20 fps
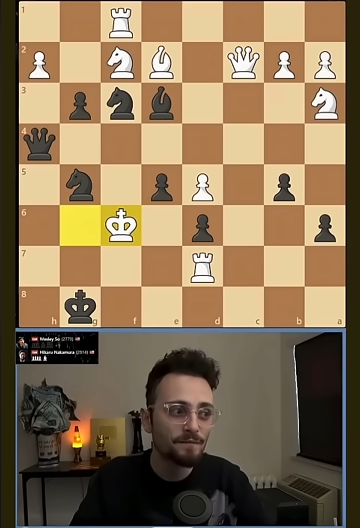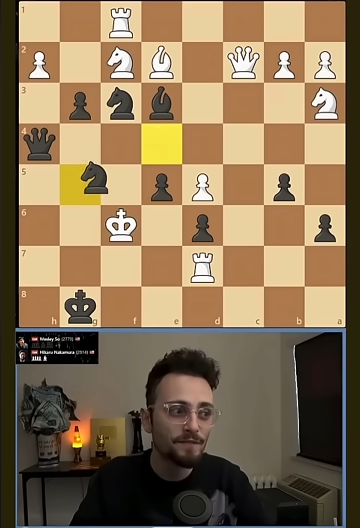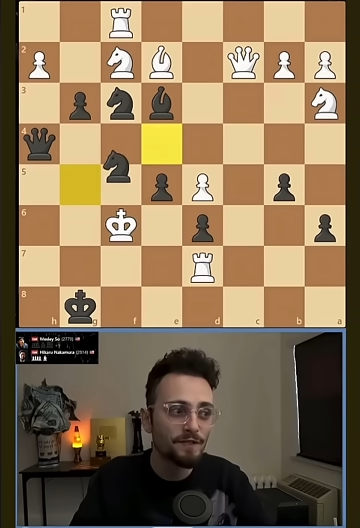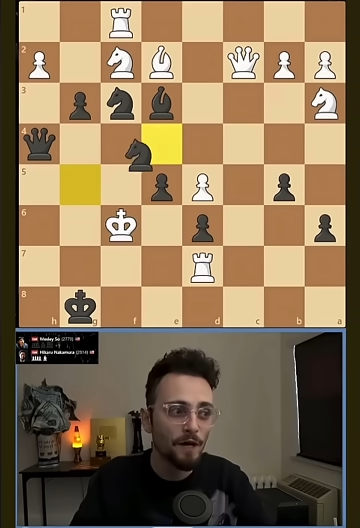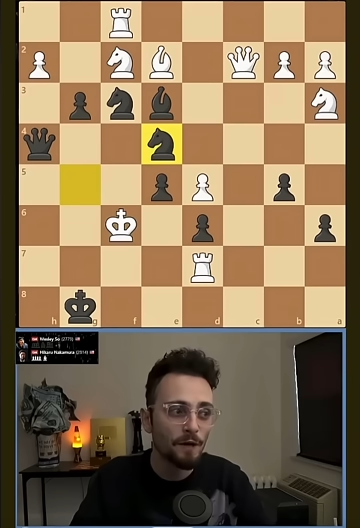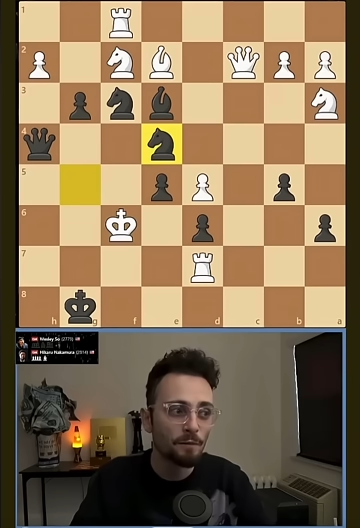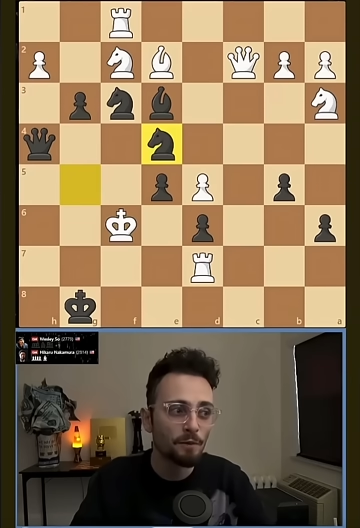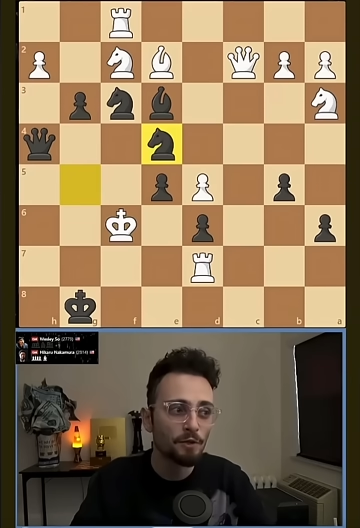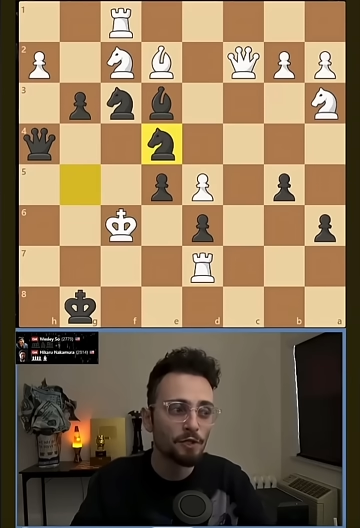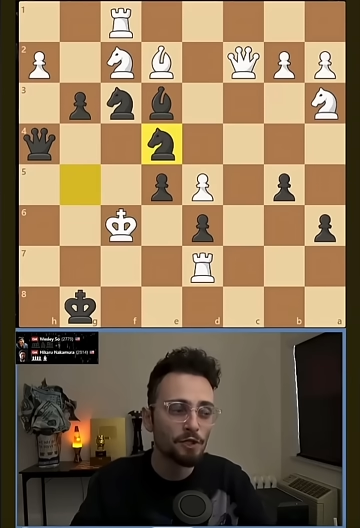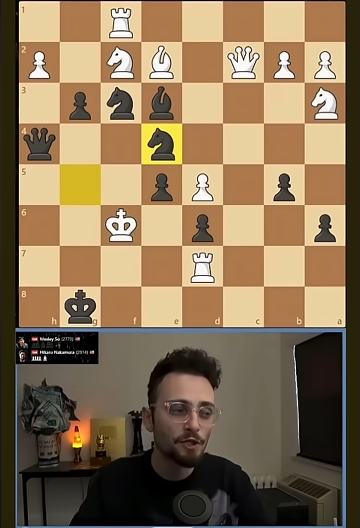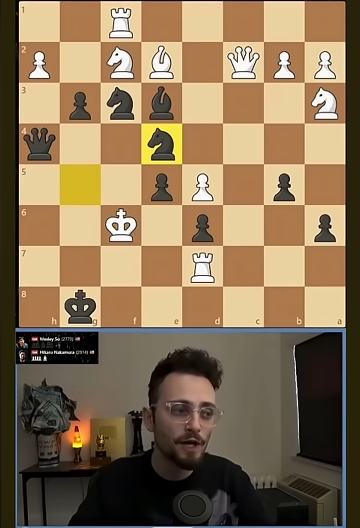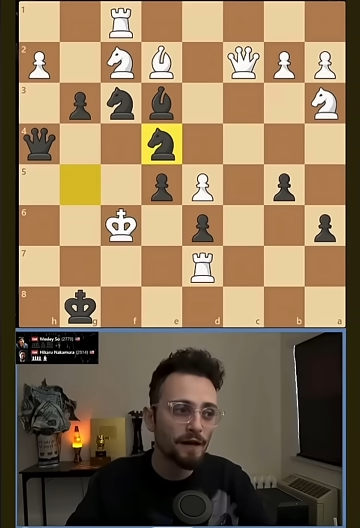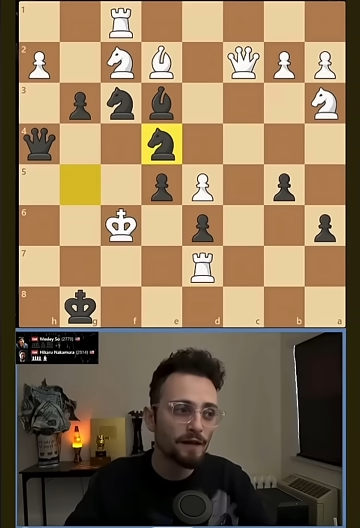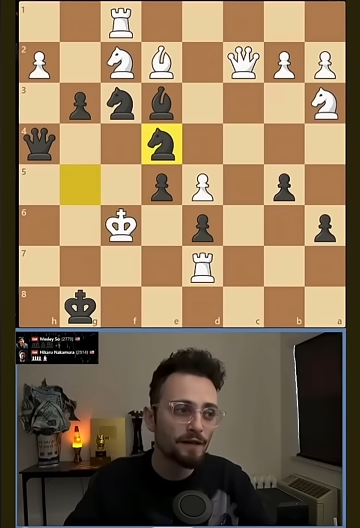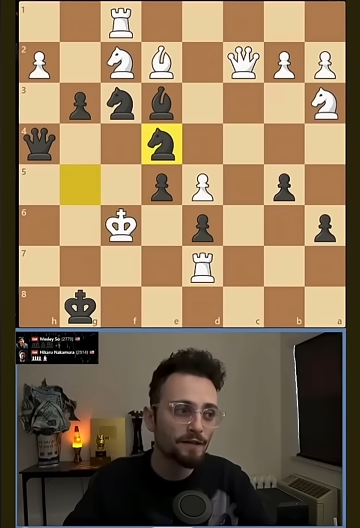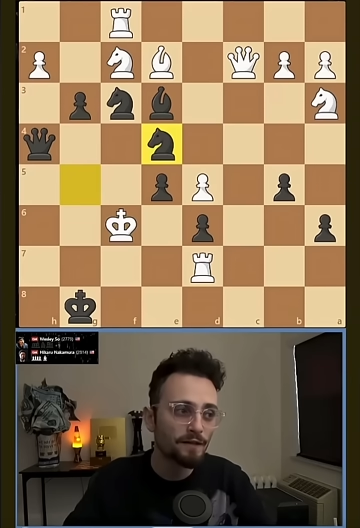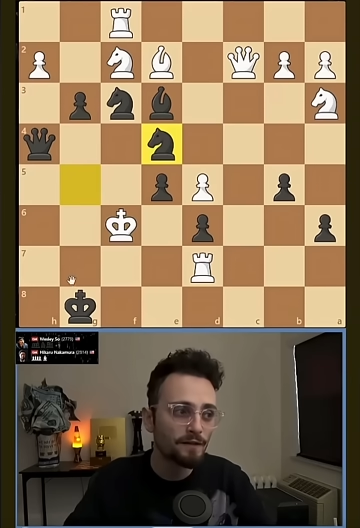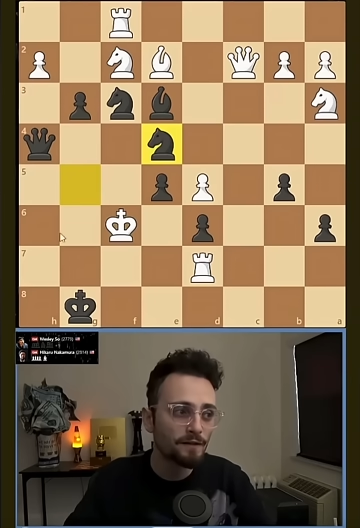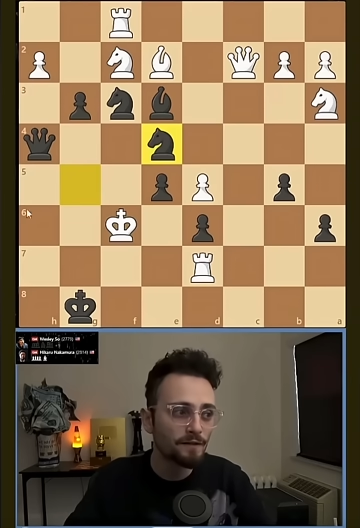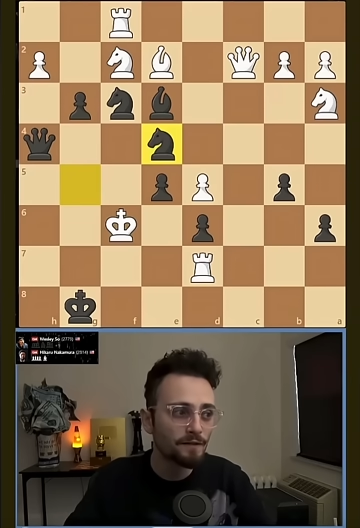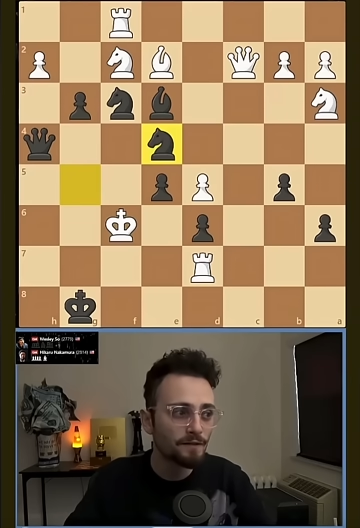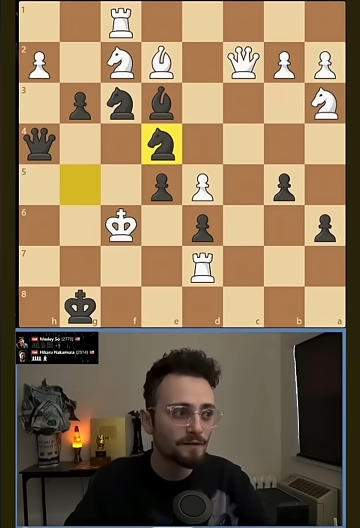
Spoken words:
Double check